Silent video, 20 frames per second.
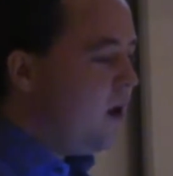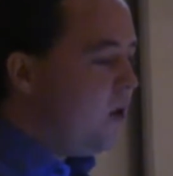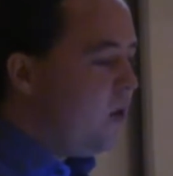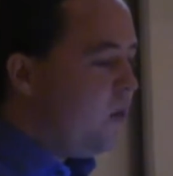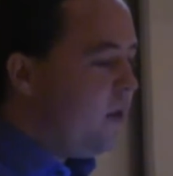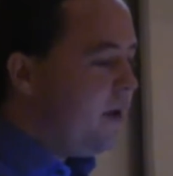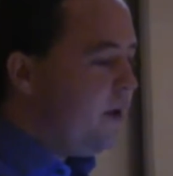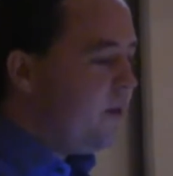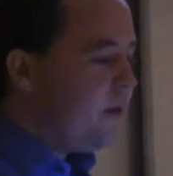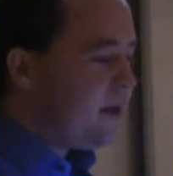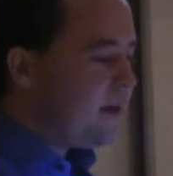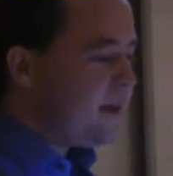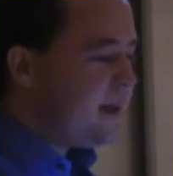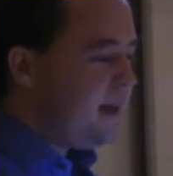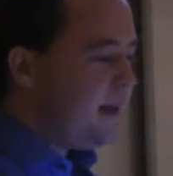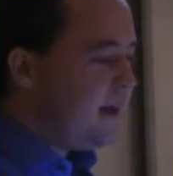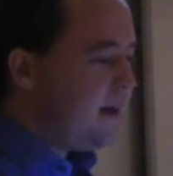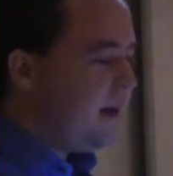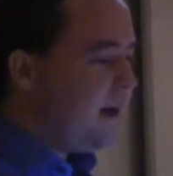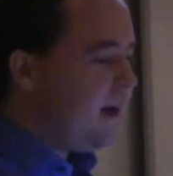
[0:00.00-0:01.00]
we will
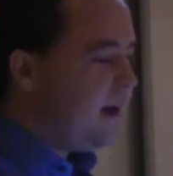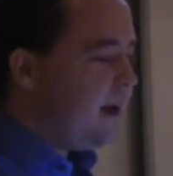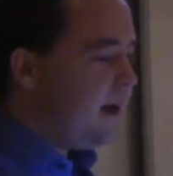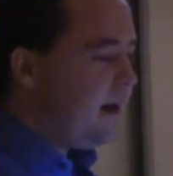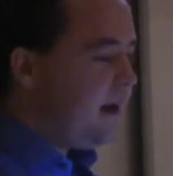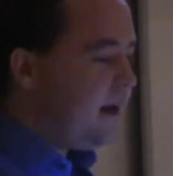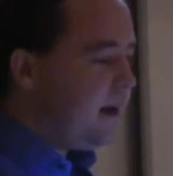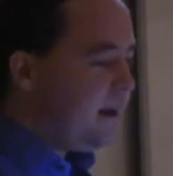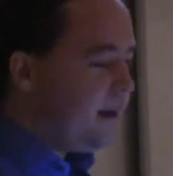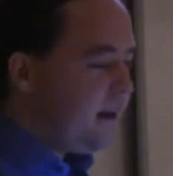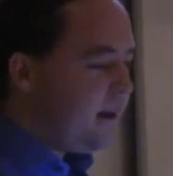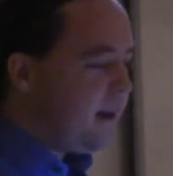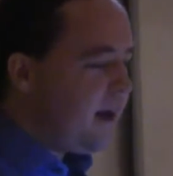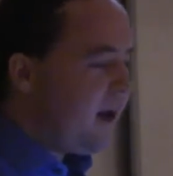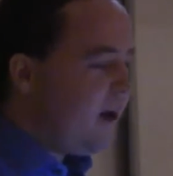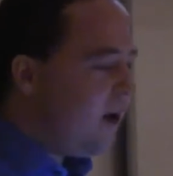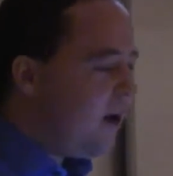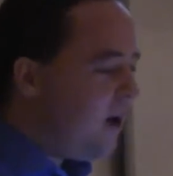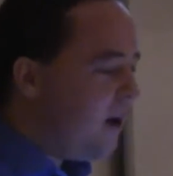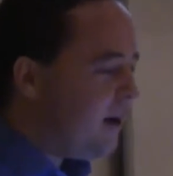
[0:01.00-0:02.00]
see that
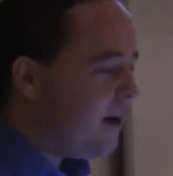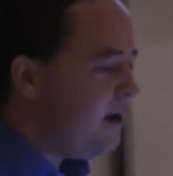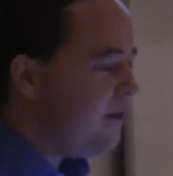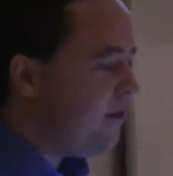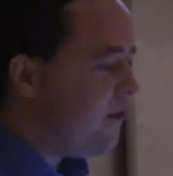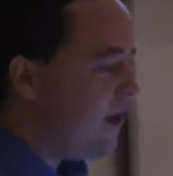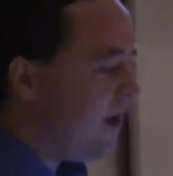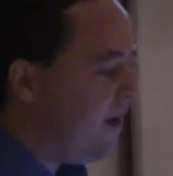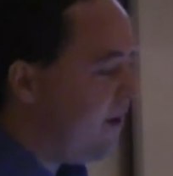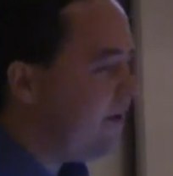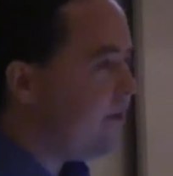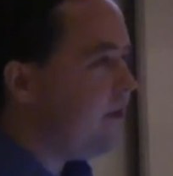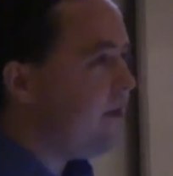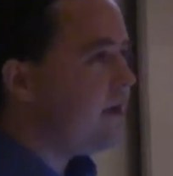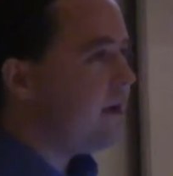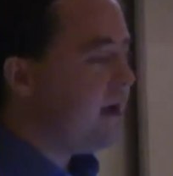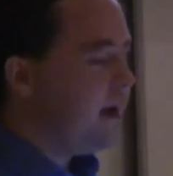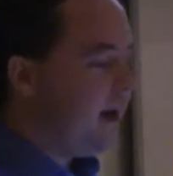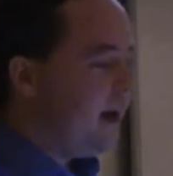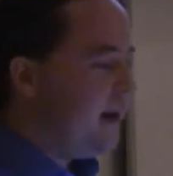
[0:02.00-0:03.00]
they all involve
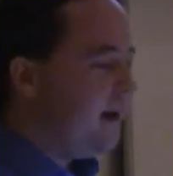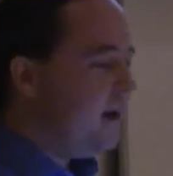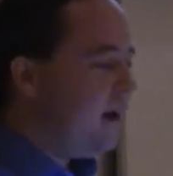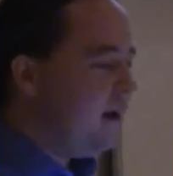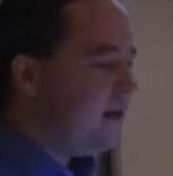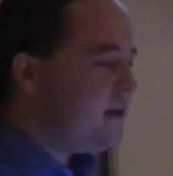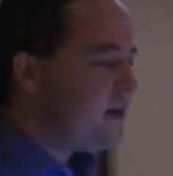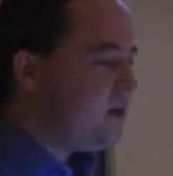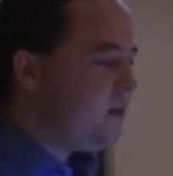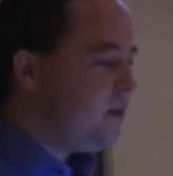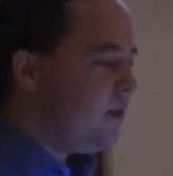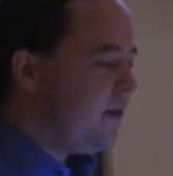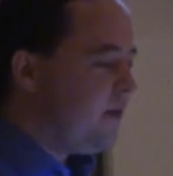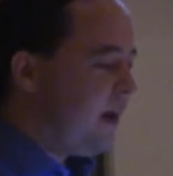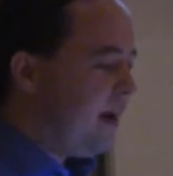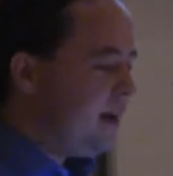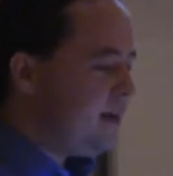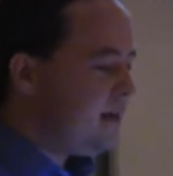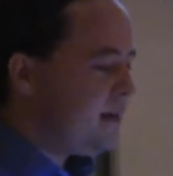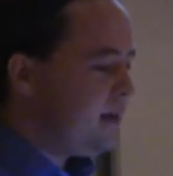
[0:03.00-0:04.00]
an
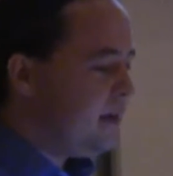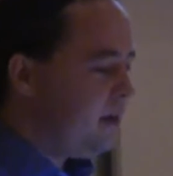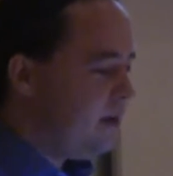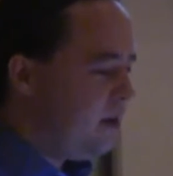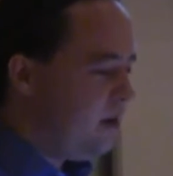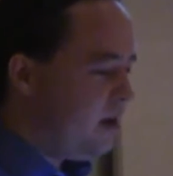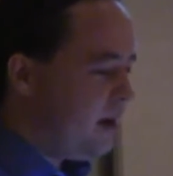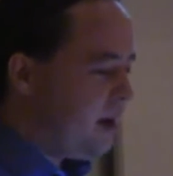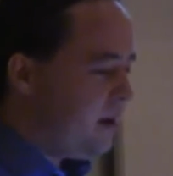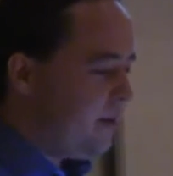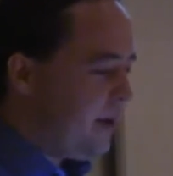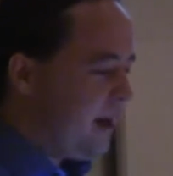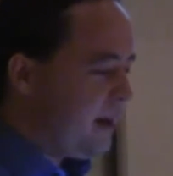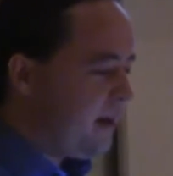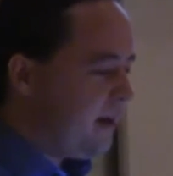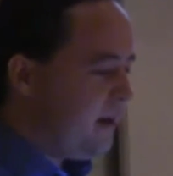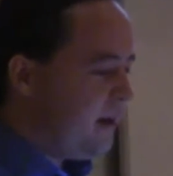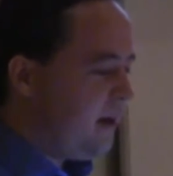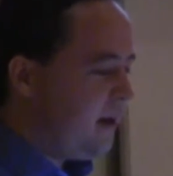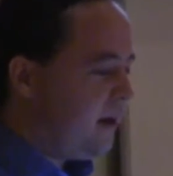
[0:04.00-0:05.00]
unsupervised learning
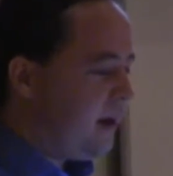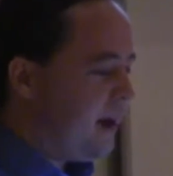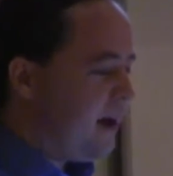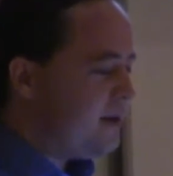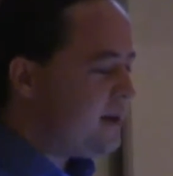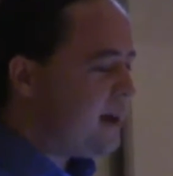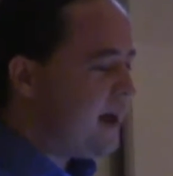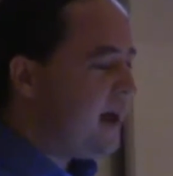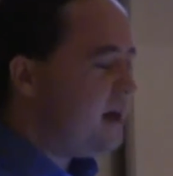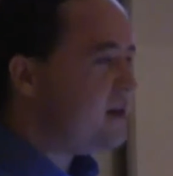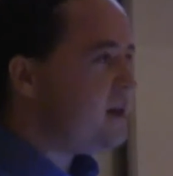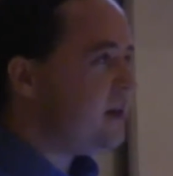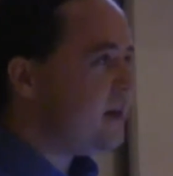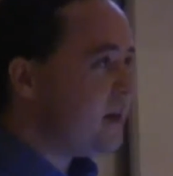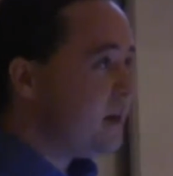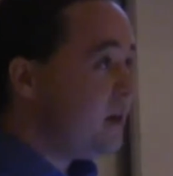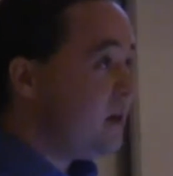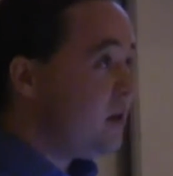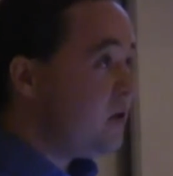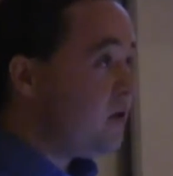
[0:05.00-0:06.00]
method that allows the
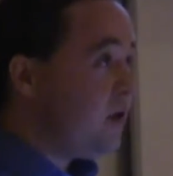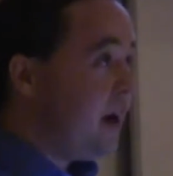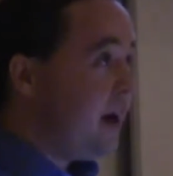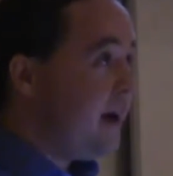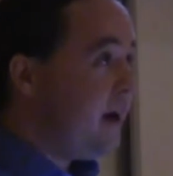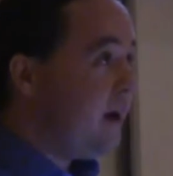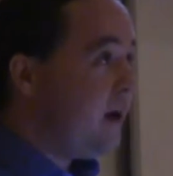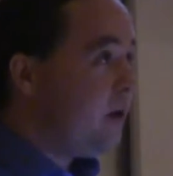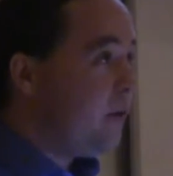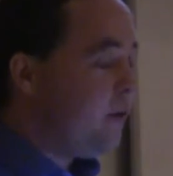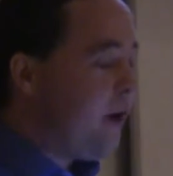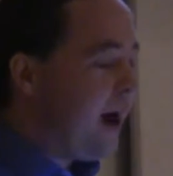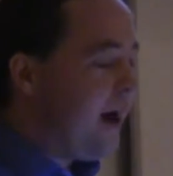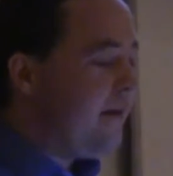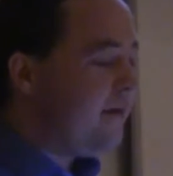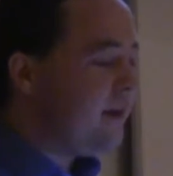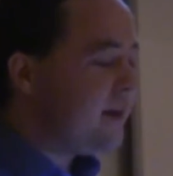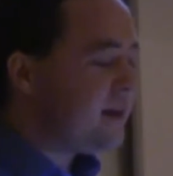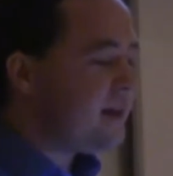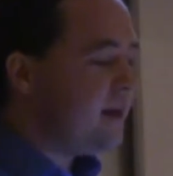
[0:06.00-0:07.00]
agent to try and
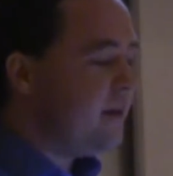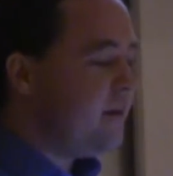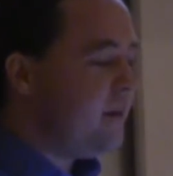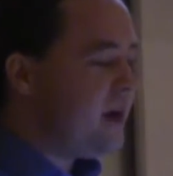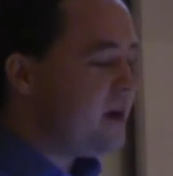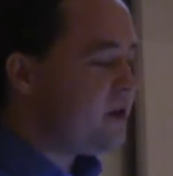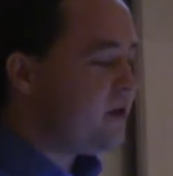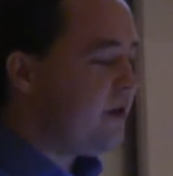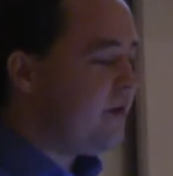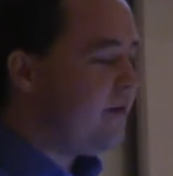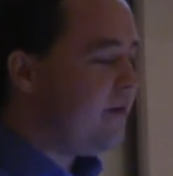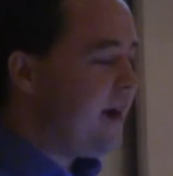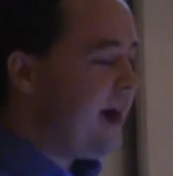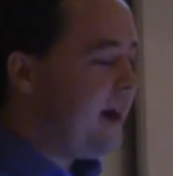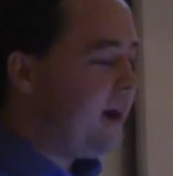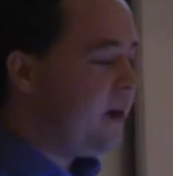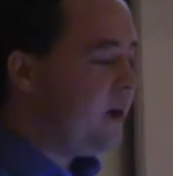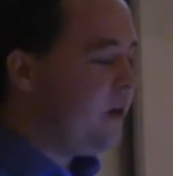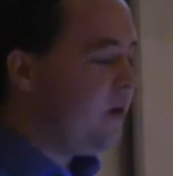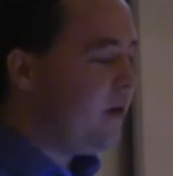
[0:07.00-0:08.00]
arrive at some measure of
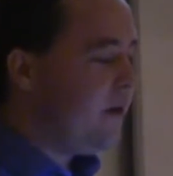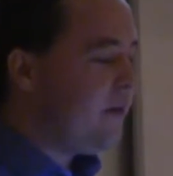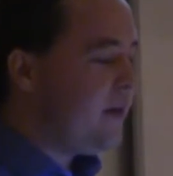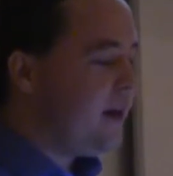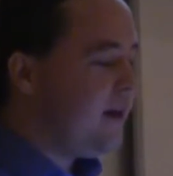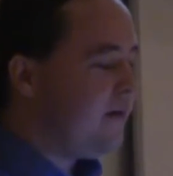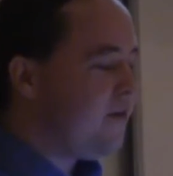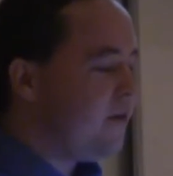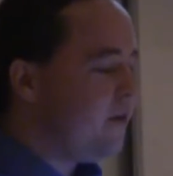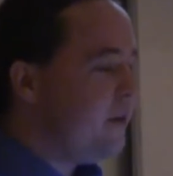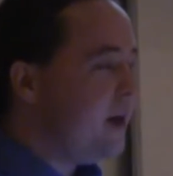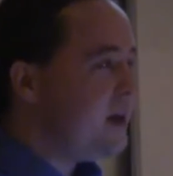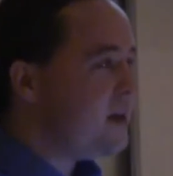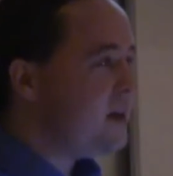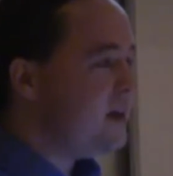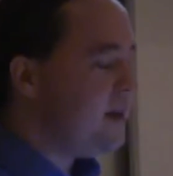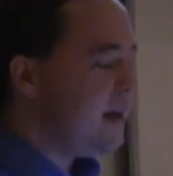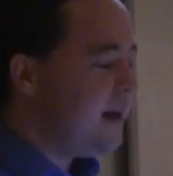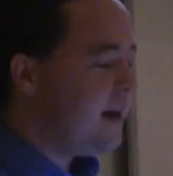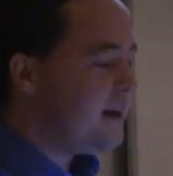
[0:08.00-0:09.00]
value of the
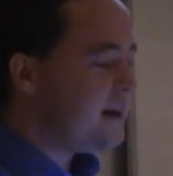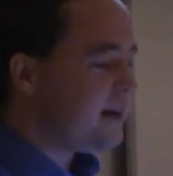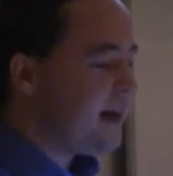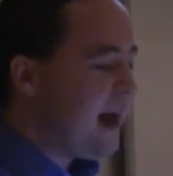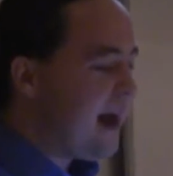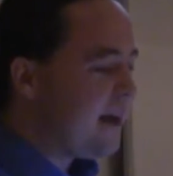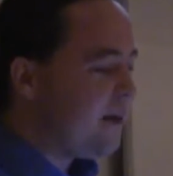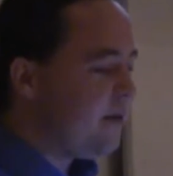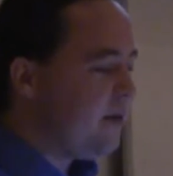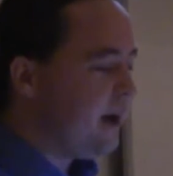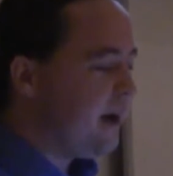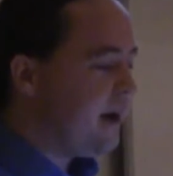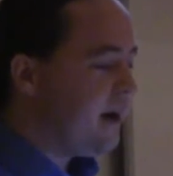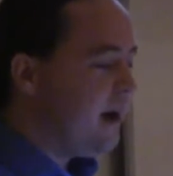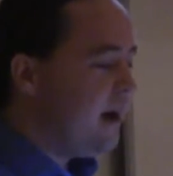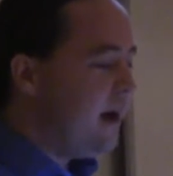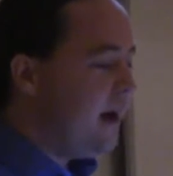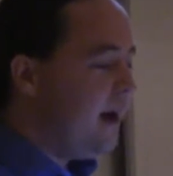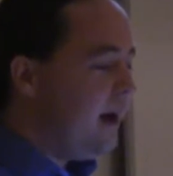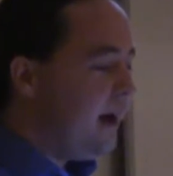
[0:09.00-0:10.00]
information that it's gathering
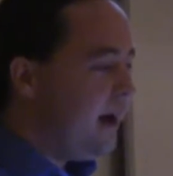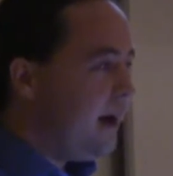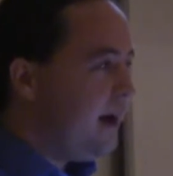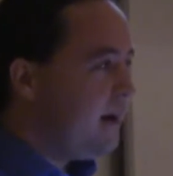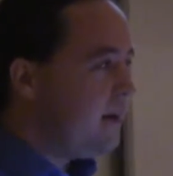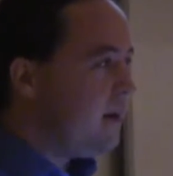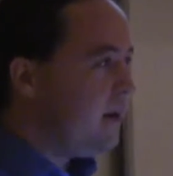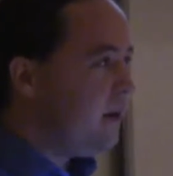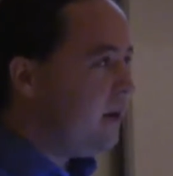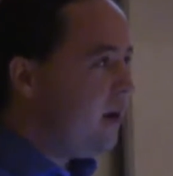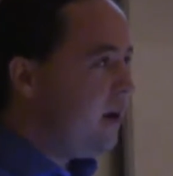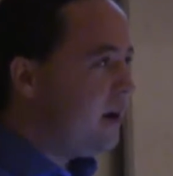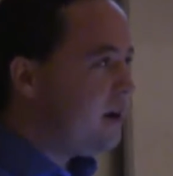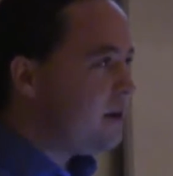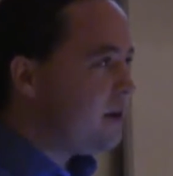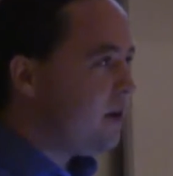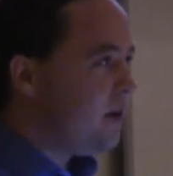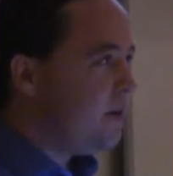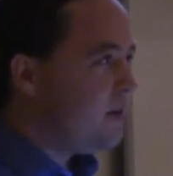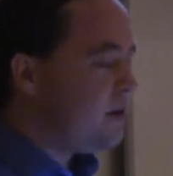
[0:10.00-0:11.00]
in the long
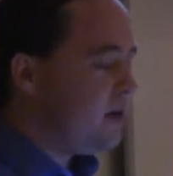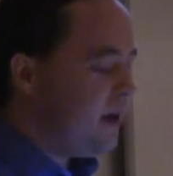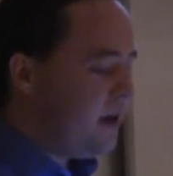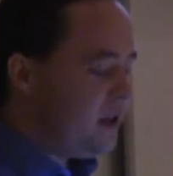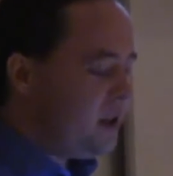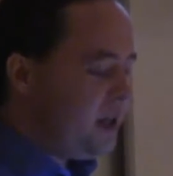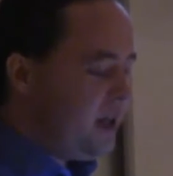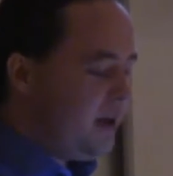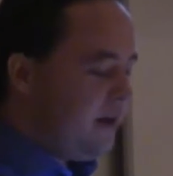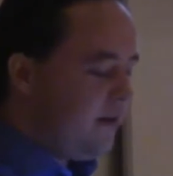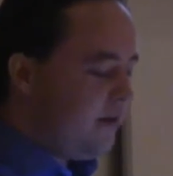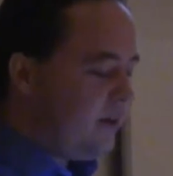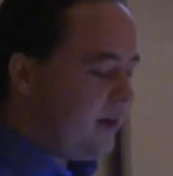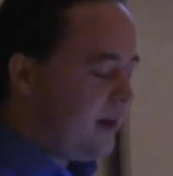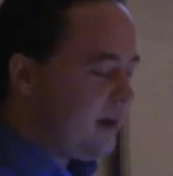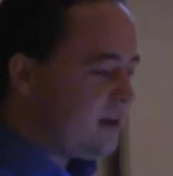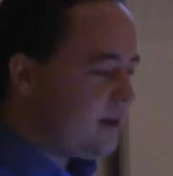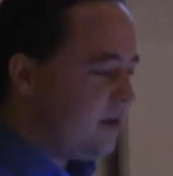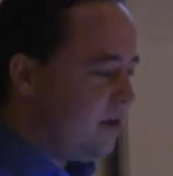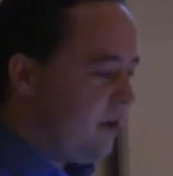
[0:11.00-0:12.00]
term to achieve
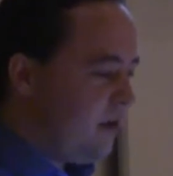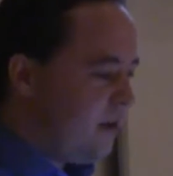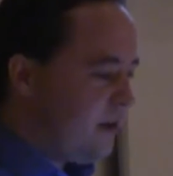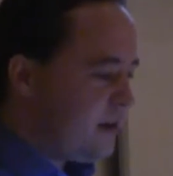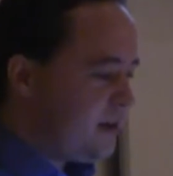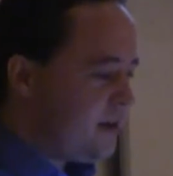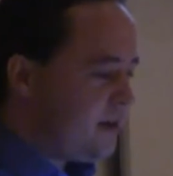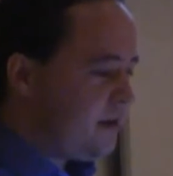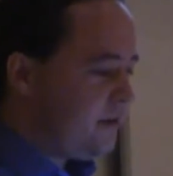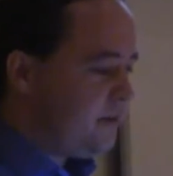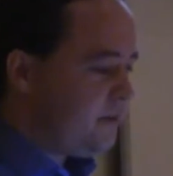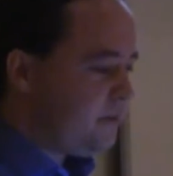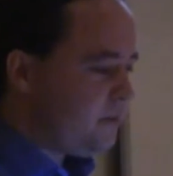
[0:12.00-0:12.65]
its goals.